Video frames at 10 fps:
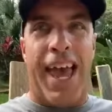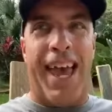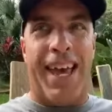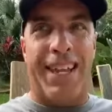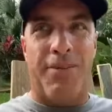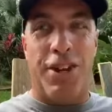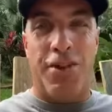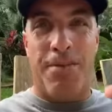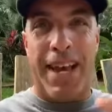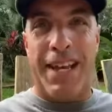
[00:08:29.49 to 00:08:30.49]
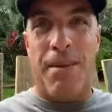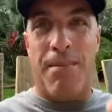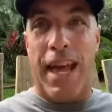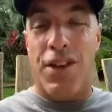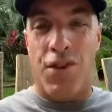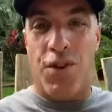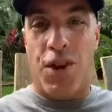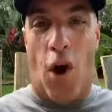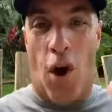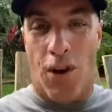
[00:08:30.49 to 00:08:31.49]
And when you're making a menu, you
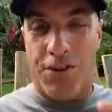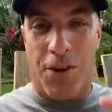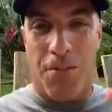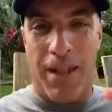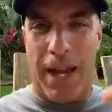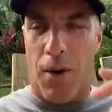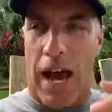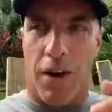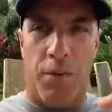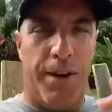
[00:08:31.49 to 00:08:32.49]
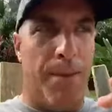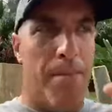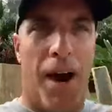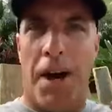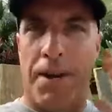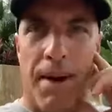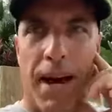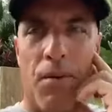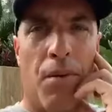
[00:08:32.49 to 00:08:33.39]
can also plan out how to win my body back.